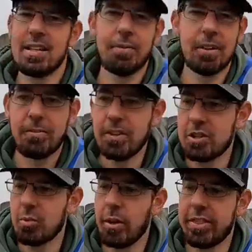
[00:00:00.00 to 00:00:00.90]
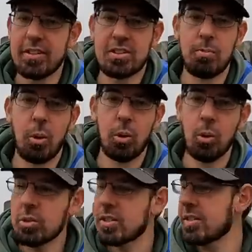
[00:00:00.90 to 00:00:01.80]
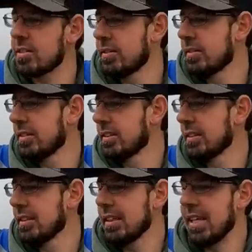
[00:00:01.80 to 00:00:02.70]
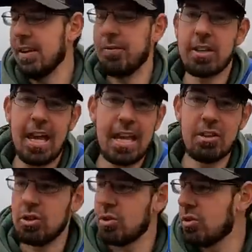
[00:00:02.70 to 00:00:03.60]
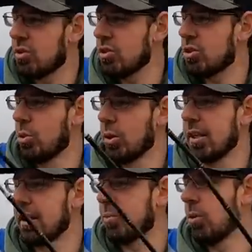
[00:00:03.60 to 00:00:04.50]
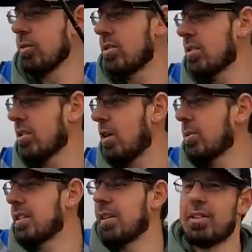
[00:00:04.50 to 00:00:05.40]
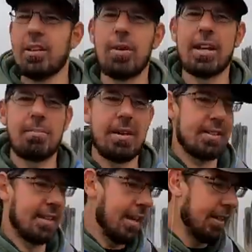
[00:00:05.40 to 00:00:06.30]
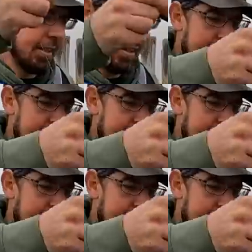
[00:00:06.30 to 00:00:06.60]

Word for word: Definitely fish with smaller hooks. If you can use shorter length rods, I would definitely recommend that.